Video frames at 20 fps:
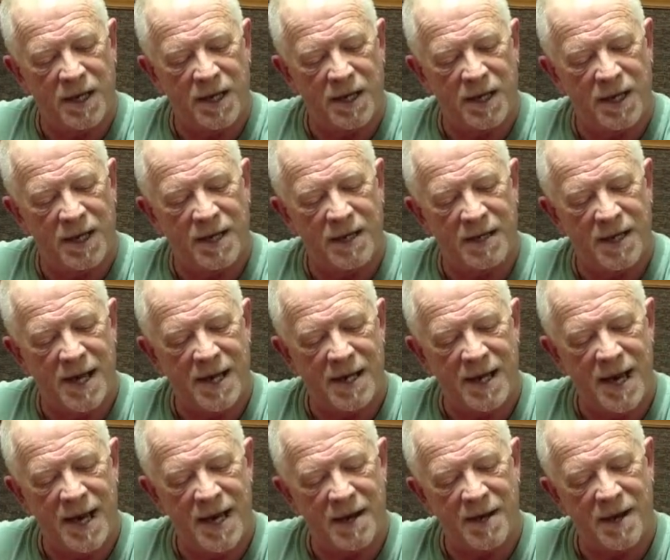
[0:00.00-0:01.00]
getting it
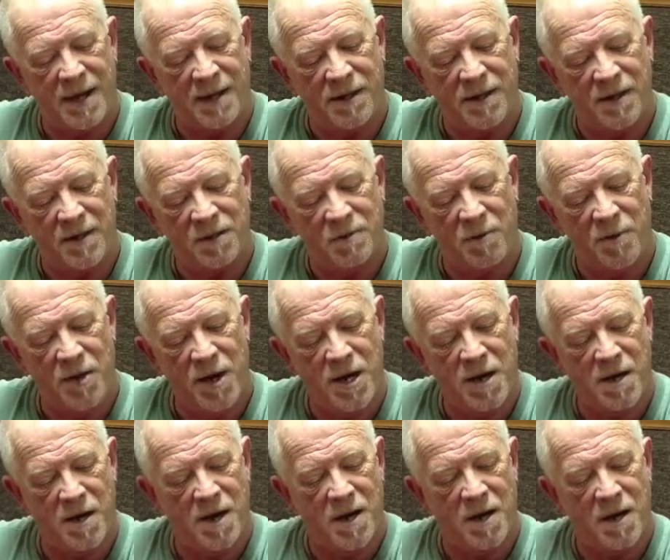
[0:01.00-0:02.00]
dead on at this point